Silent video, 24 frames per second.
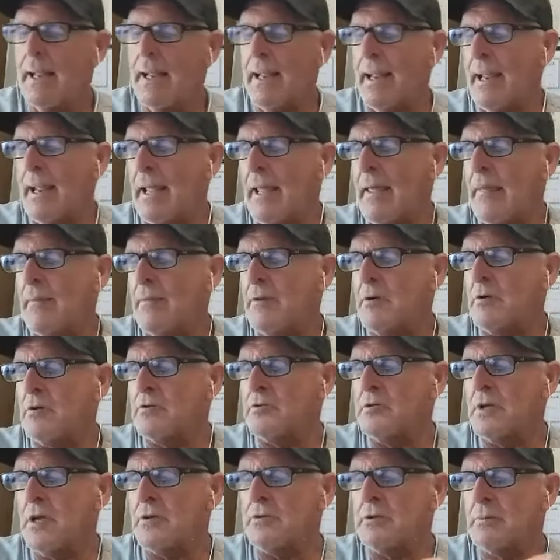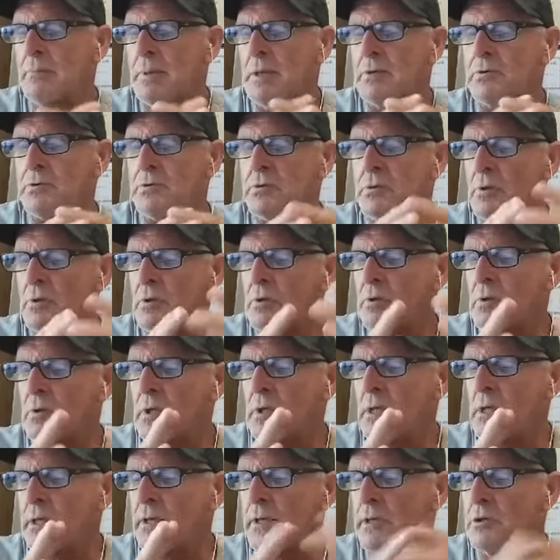and there's
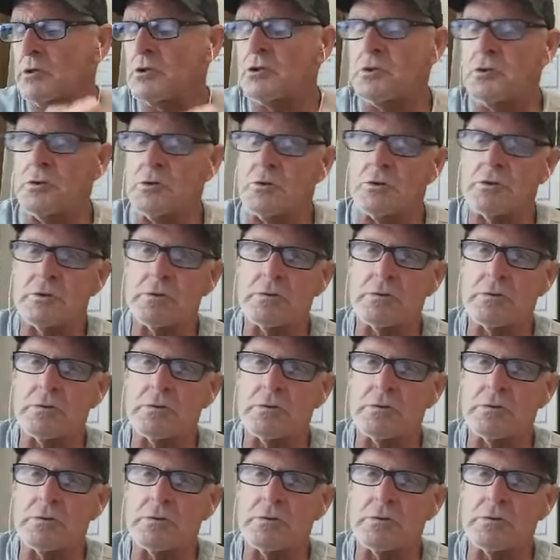detrimental issues